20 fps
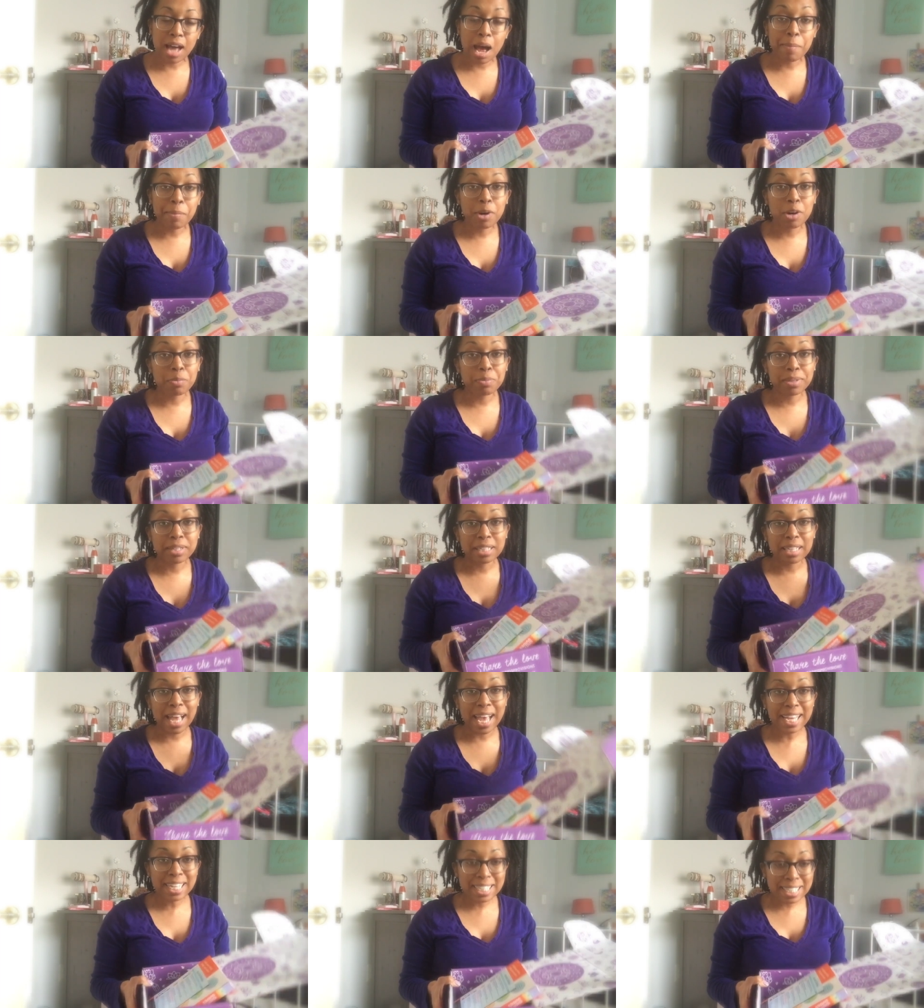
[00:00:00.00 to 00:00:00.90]
Hope you
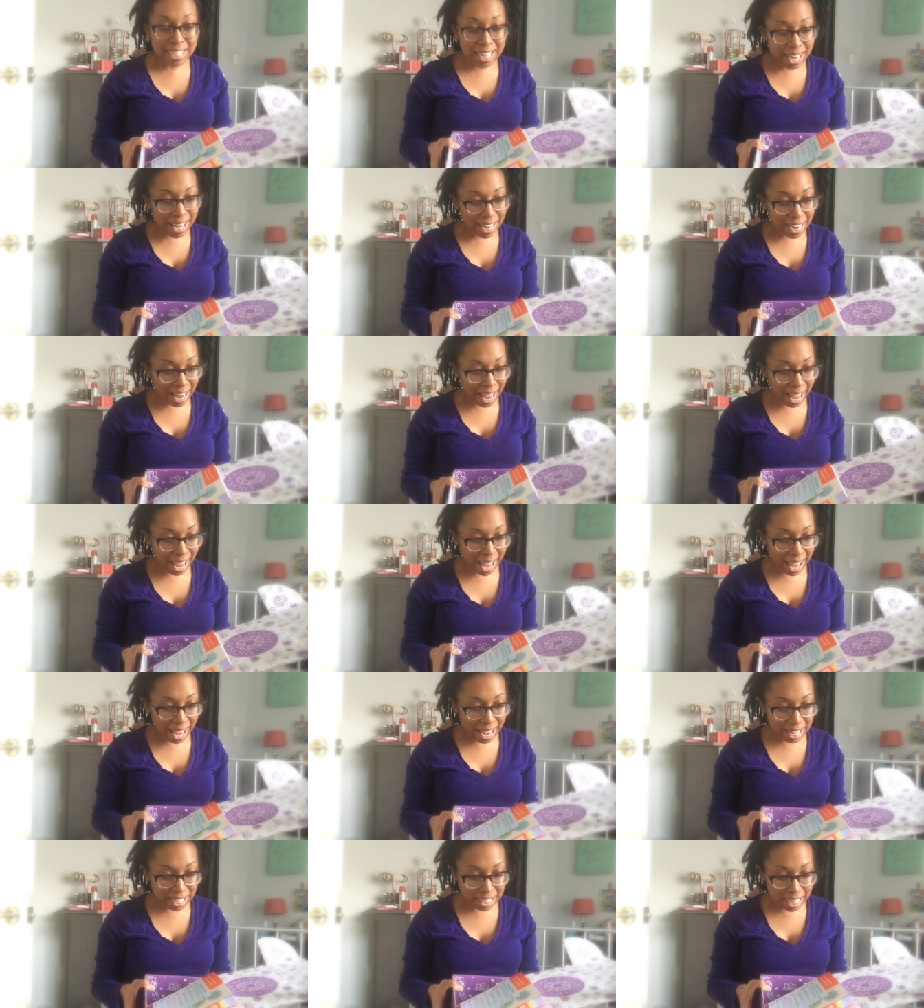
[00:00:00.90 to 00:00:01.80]
liked it,
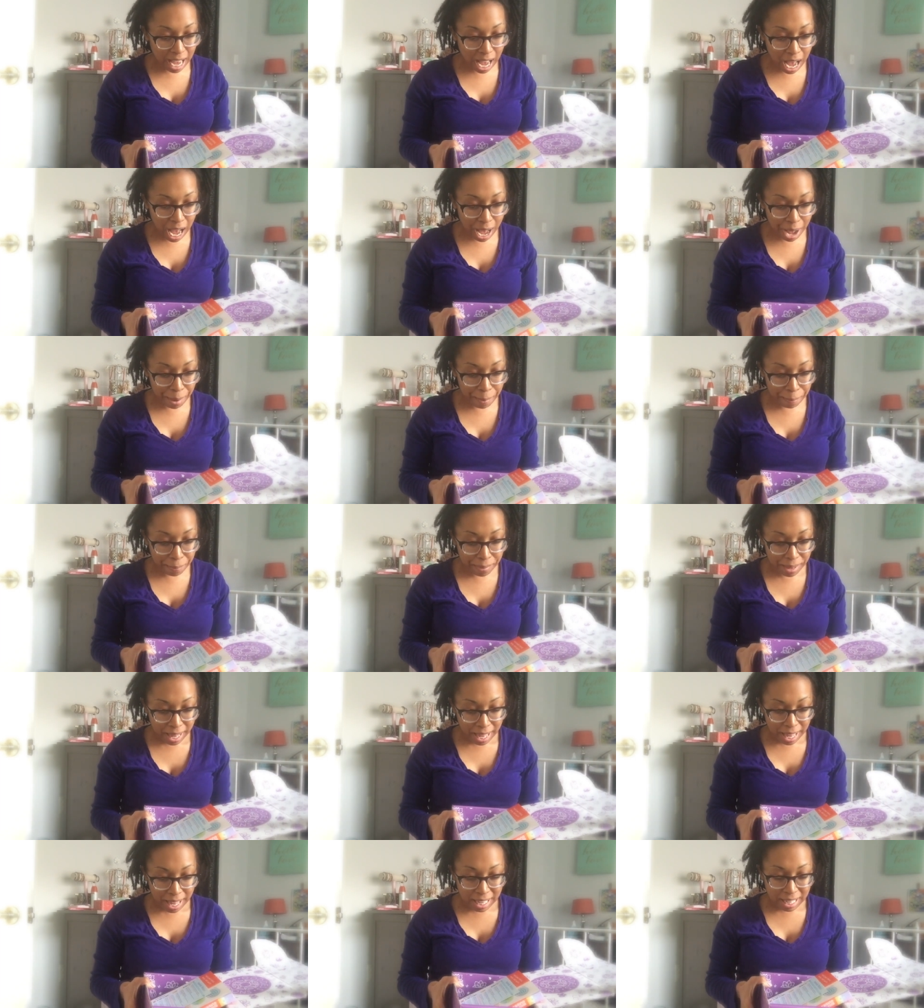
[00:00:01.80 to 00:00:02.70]
and
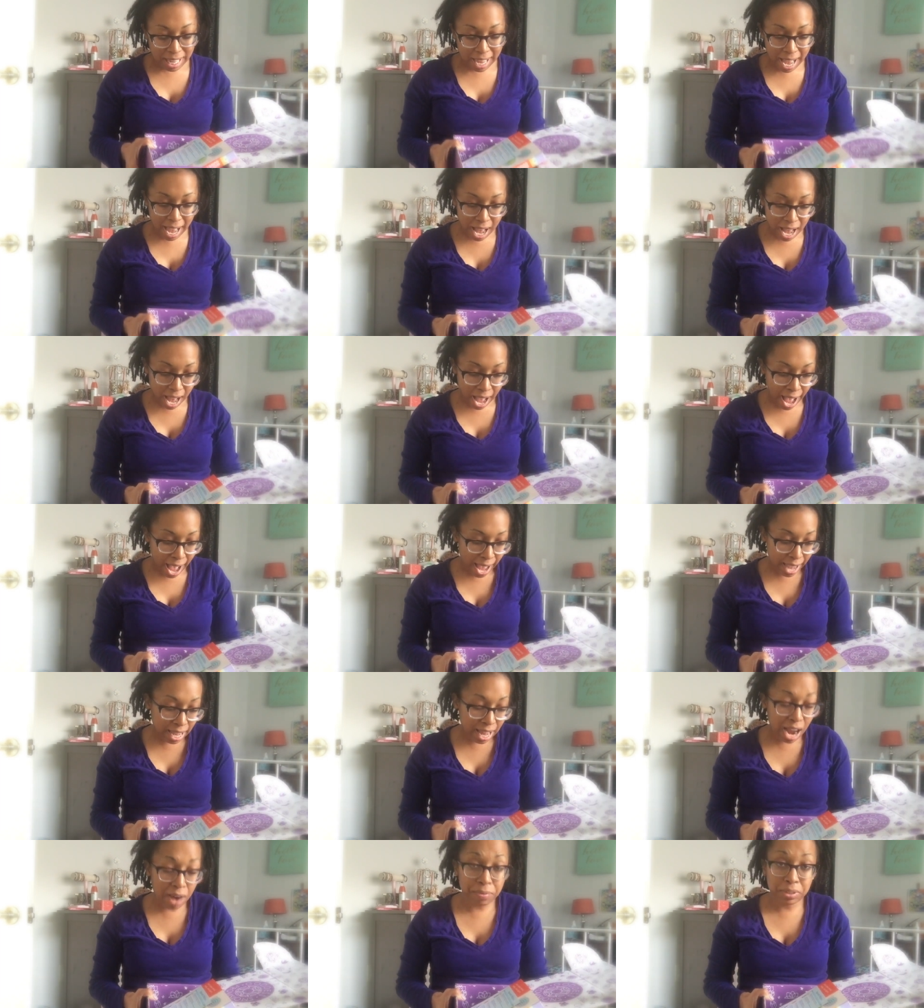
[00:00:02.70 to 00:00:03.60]

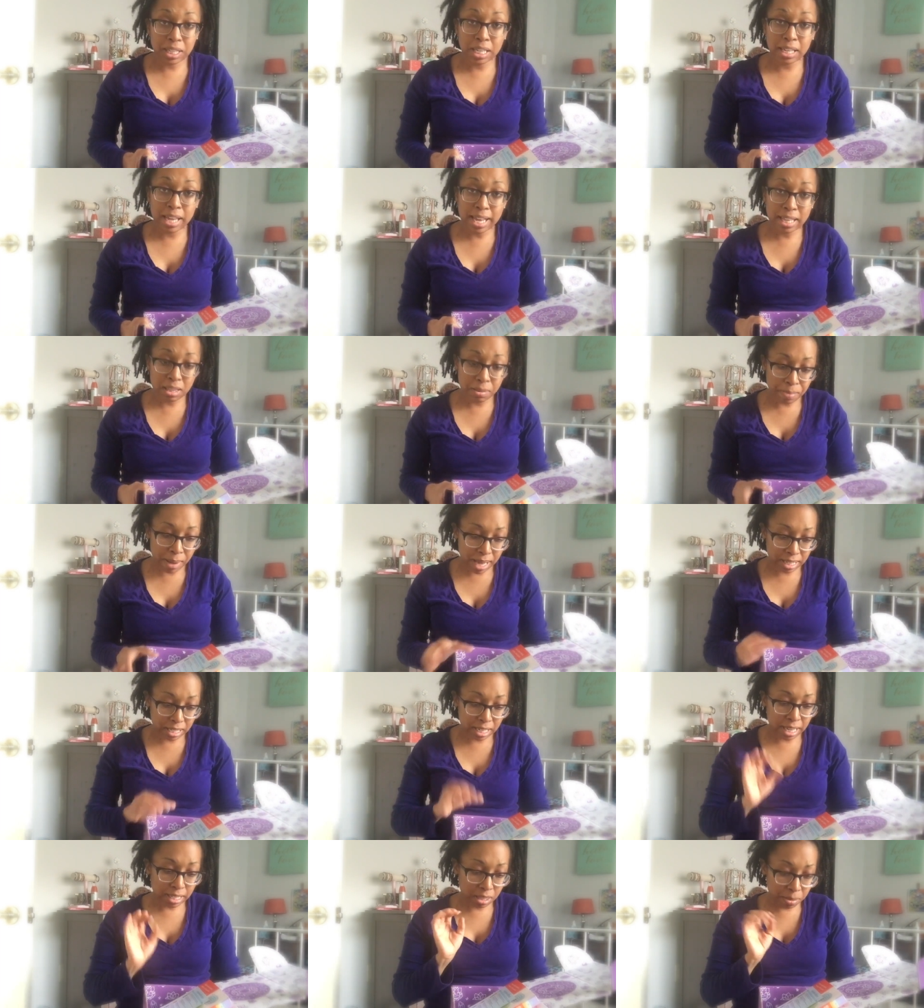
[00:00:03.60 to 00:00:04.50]
yeah, I really like the
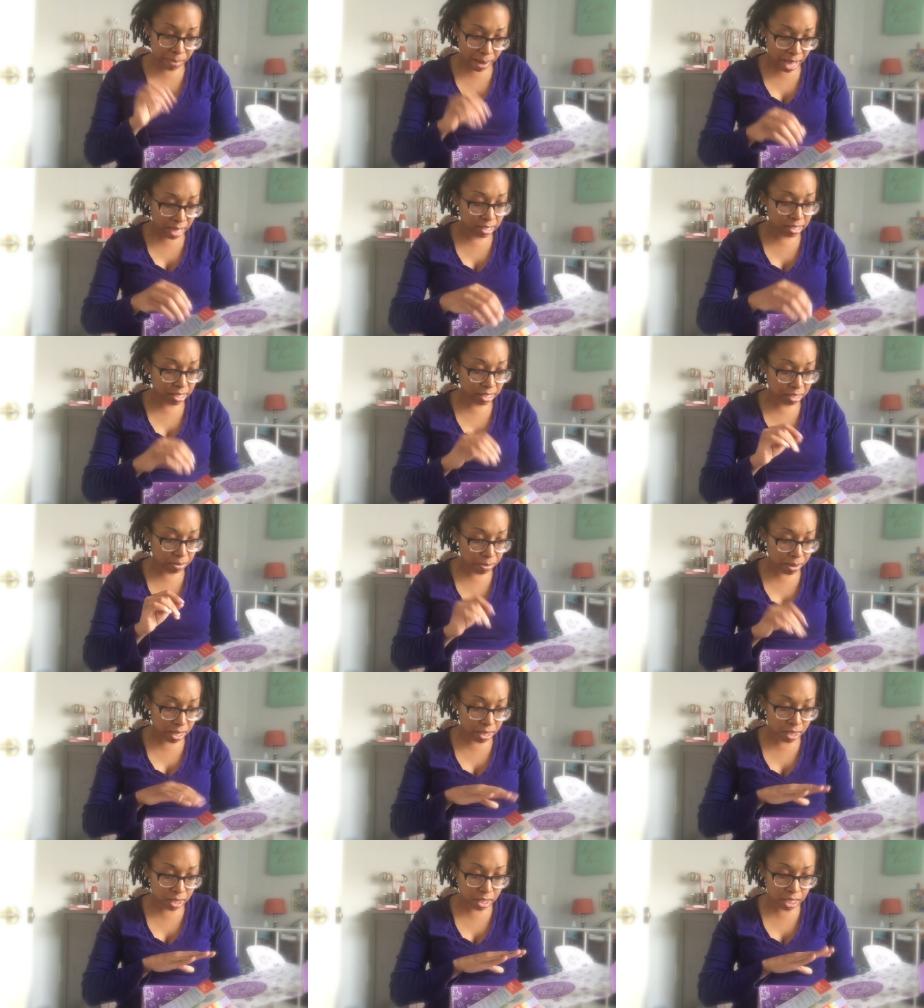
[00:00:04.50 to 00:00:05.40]
box. I like the box this
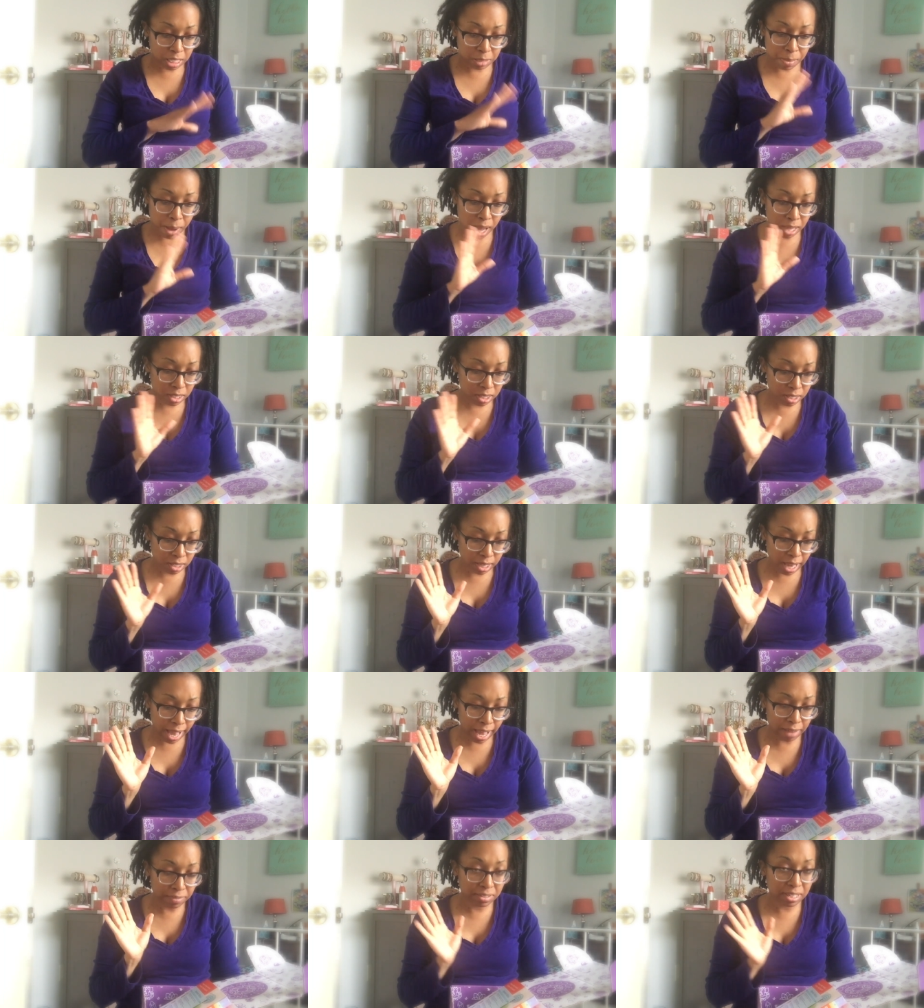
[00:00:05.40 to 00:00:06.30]
month. These boxes
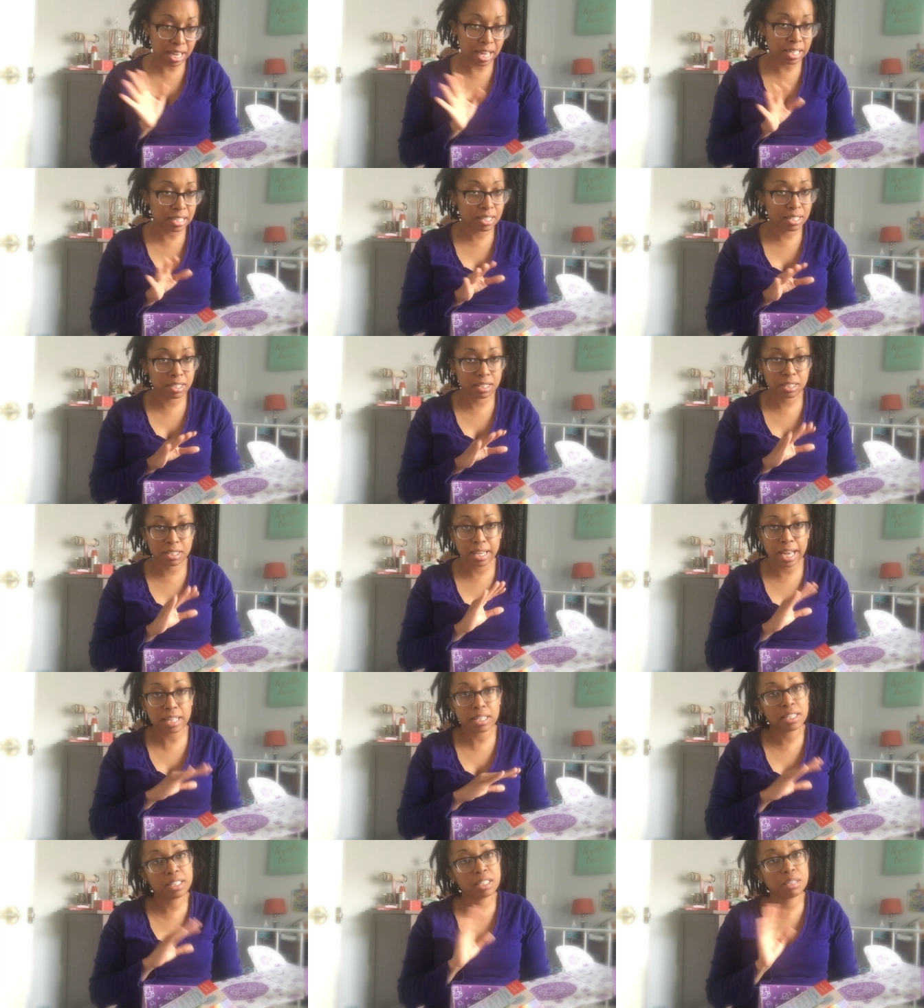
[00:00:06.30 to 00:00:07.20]
have
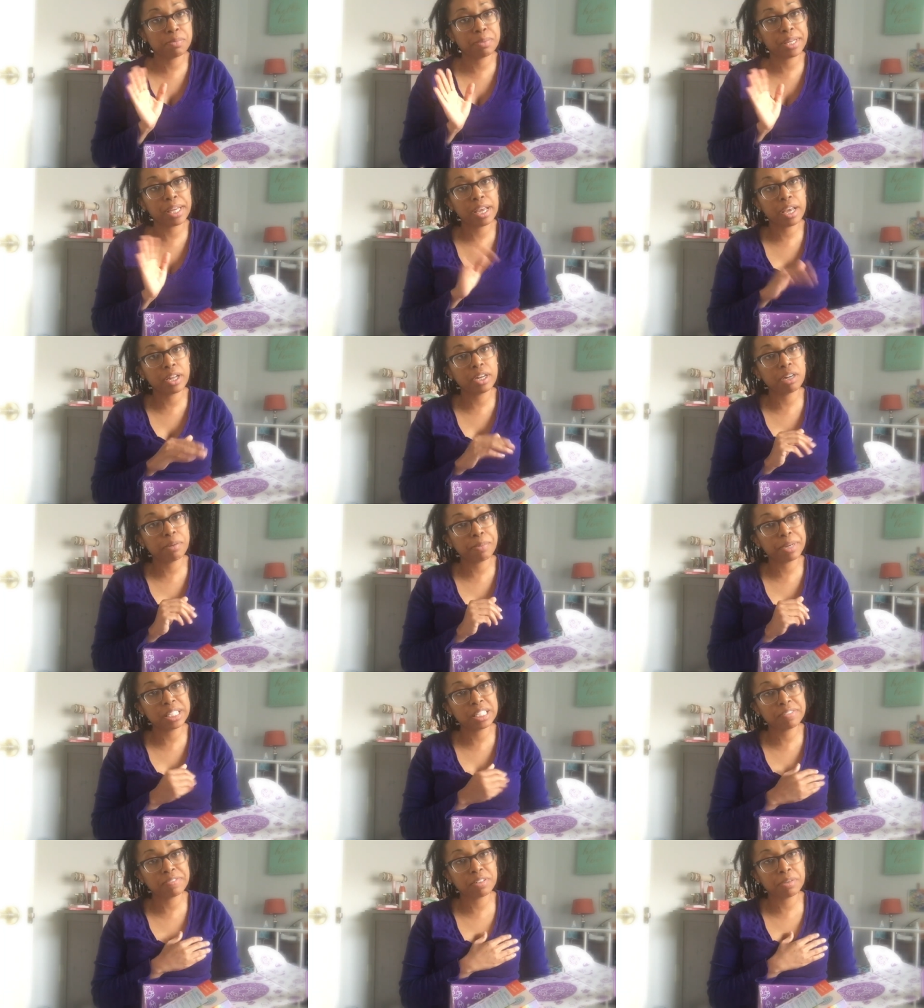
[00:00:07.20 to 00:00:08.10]
tended to be hit or
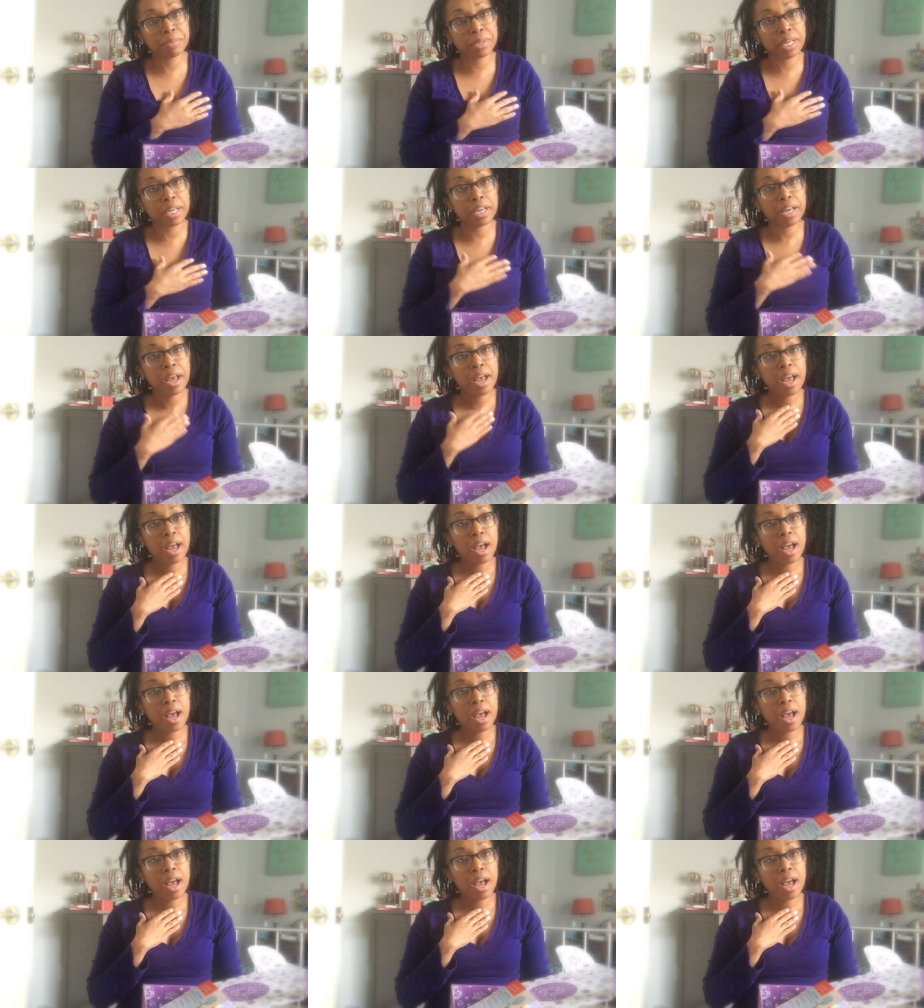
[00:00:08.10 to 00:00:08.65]
miss for me.